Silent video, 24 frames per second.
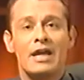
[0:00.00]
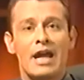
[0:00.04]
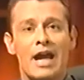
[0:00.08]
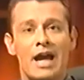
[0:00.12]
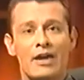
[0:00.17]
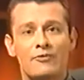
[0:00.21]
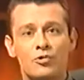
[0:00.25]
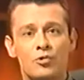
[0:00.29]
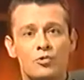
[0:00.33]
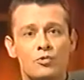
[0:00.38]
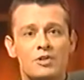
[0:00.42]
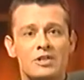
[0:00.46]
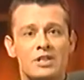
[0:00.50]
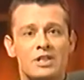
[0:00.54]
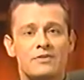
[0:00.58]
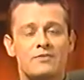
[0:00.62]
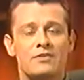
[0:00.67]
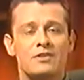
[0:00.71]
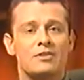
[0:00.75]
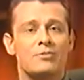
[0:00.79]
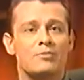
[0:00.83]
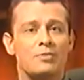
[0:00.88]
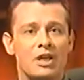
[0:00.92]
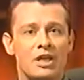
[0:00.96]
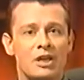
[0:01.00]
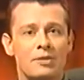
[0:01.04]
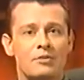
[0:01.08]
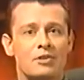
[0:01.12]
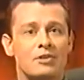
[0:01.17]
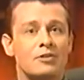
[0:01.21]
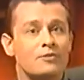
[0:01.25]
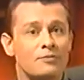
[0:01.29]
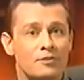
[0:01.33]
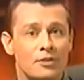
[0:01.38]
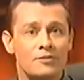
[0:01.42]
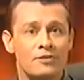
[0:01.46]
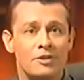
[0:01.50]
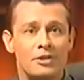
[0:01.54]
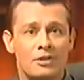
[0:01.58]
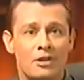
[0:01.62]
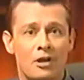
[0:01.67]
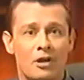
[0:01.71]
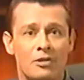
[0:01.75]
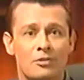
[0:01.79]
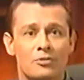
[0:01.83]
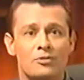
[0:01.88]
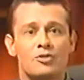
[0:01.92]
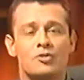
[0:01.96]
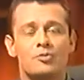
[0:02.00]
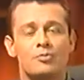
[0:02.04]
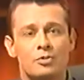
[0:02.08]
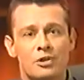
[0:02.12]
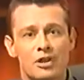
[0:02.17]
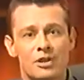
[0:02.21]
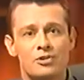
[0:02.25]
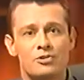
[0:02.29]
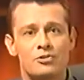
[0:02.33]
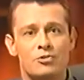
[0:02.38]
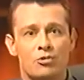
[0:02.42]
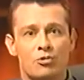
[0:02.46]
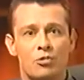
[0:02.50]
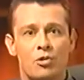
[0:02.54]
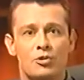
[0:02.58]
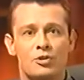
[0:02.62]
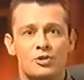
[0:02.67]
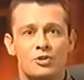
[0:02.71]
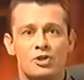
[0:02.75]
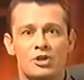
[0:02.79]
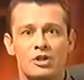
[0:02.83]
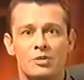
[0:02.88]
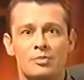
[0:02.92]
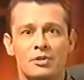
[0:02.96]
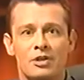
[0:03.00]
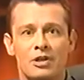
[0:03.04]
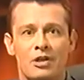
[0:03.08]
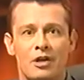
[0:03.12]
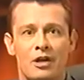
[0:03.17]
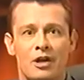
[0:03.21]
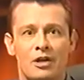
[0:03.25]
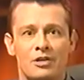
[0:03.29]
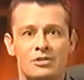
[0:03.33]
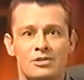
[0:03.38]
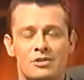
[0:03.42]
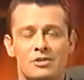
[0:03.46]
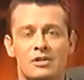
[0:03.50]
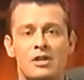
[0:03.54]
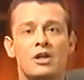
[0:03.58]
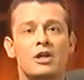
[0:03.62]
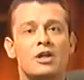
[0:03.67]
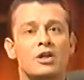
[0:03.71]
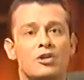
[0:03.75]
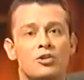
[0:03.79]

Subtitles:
After receiving the payment of $50 plus your quoted shipping costs,